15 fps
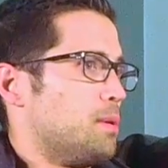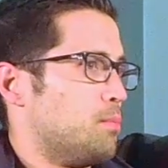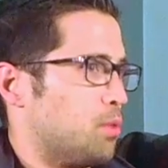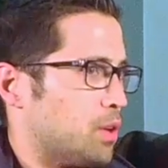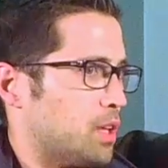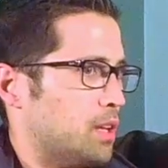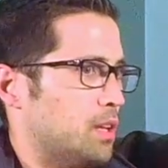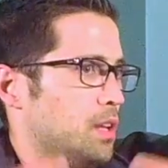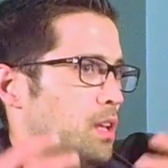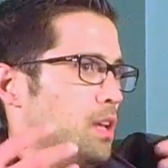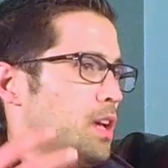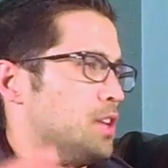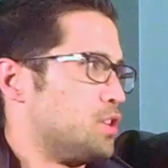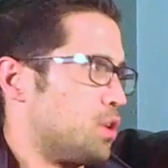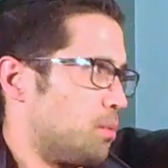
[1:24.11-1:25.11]
people can
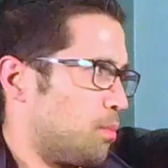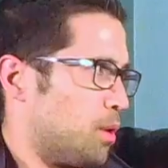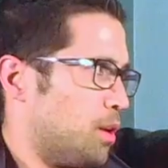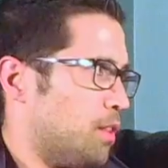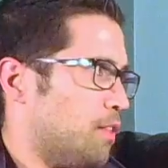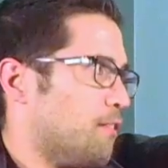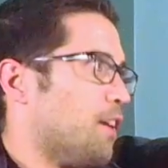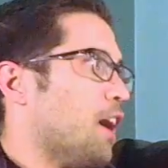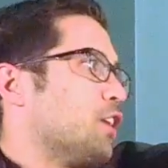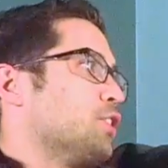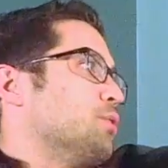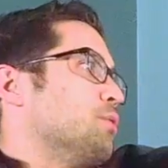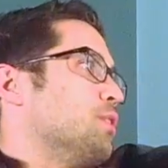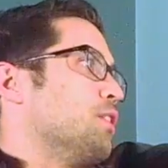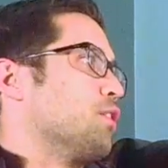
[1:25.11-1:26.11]
interpret the
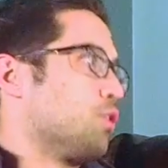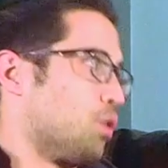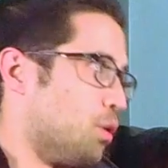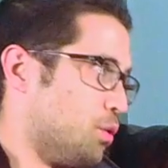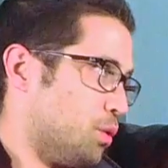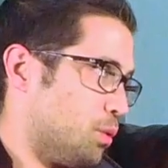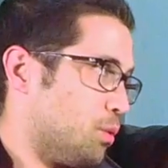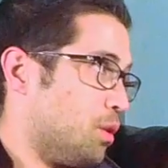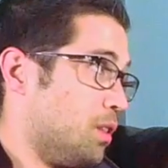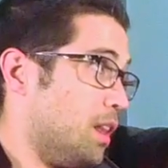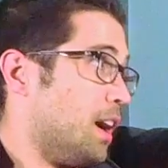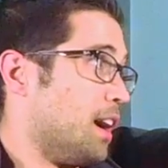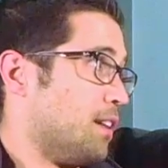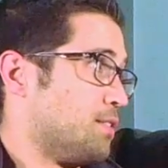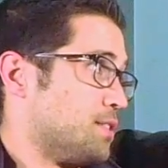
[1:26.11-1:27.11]
value in their own
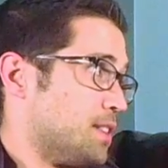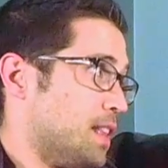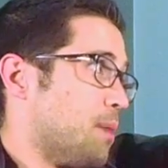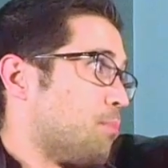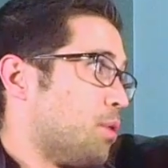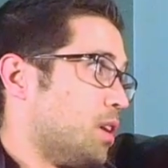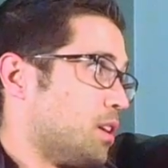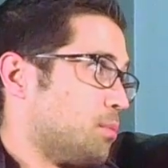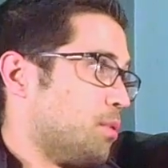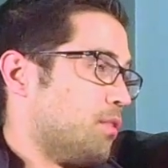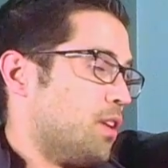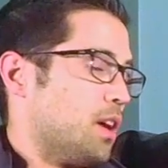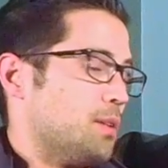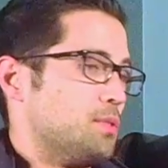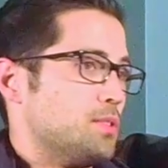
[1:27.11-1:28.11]
lives that that product
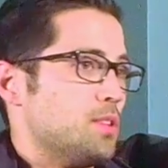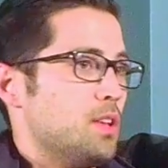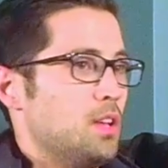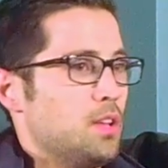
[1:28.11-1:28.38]
provides.